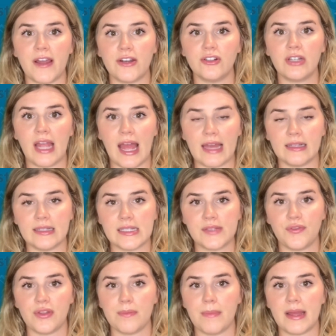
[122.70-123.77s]
the final
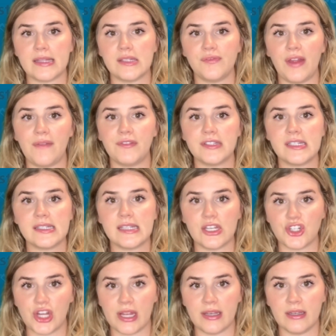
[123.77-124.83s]
catalyst for the man's fateful
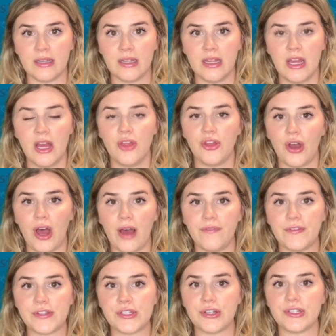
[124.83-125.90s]
decision, the
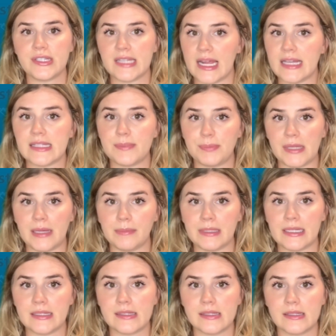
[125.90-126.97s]
officer stands
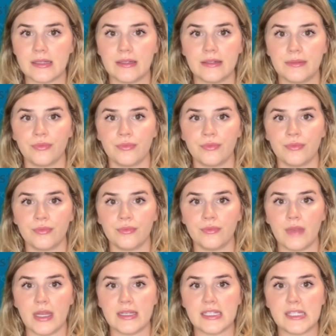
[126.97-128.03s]
blameless.
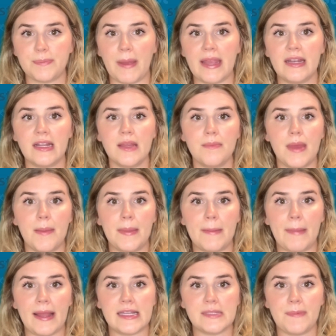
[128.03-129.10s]
Despite a commitment
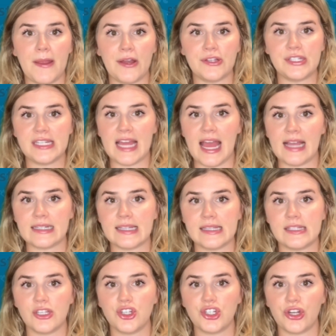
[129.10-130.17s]
by his parents to act
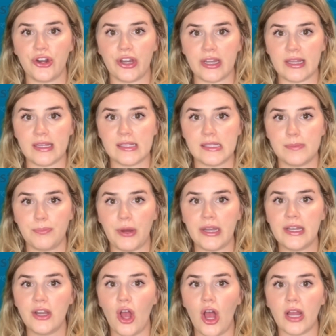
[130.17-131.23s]
as his sureties,
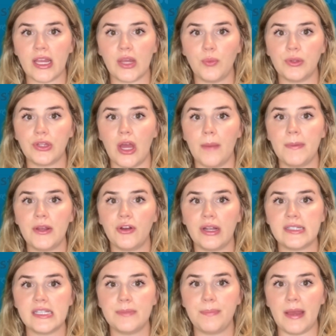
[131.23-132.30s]
Braden Hockey will not be
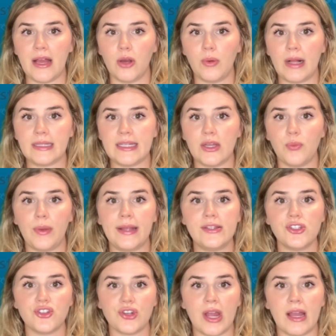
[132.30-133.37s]
granted bail while he
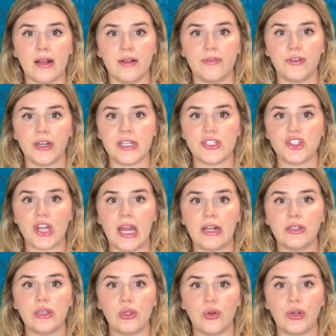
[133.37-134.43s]
awaits trial for his
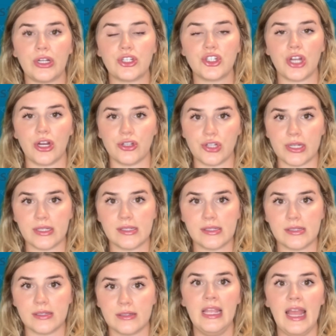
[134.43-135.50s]
child luring
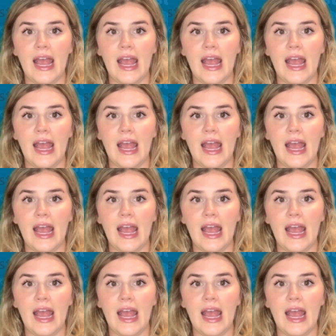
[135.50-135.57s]
charges.